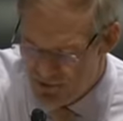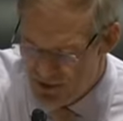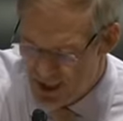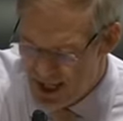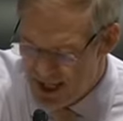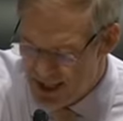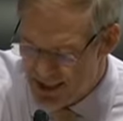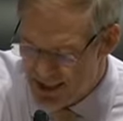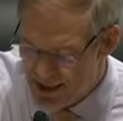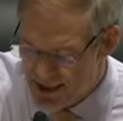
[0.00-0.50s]
of the
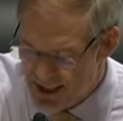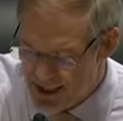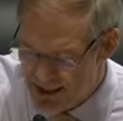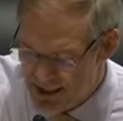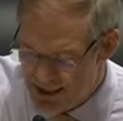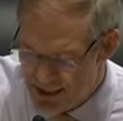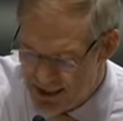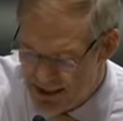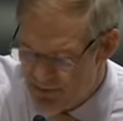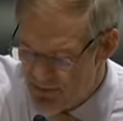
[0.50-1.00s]
United States
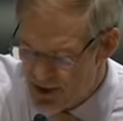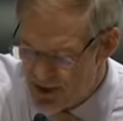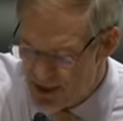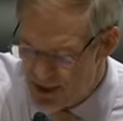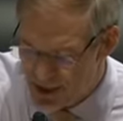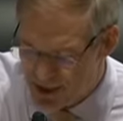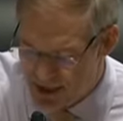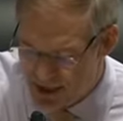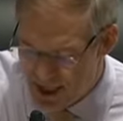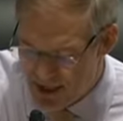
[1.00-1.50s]
sets up a
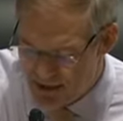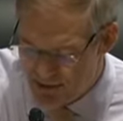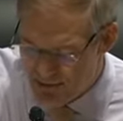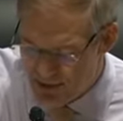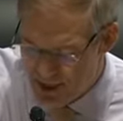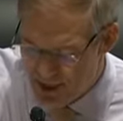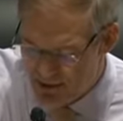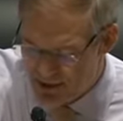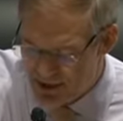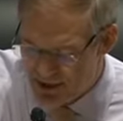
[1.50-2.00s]
snitch line on
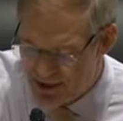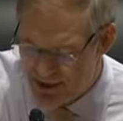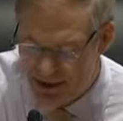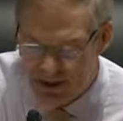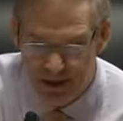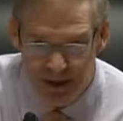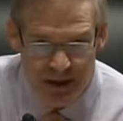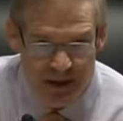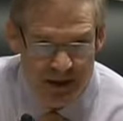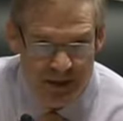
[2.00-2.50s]
parents,
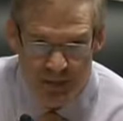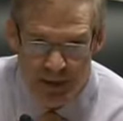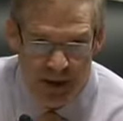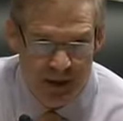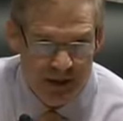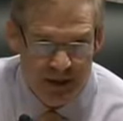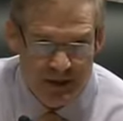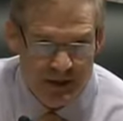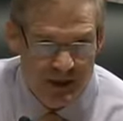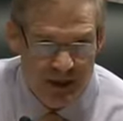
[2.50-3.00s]

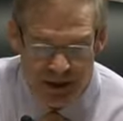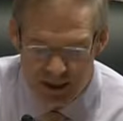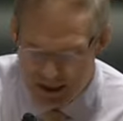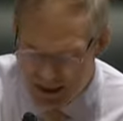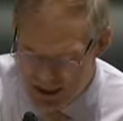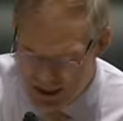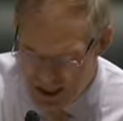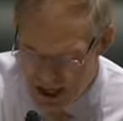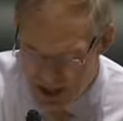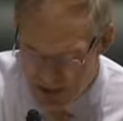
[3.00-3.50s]
Americans aren't
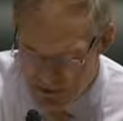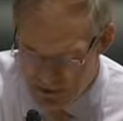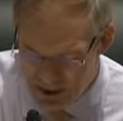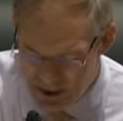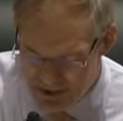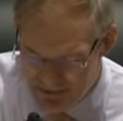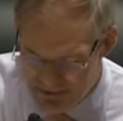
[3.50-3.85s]
going to tolerate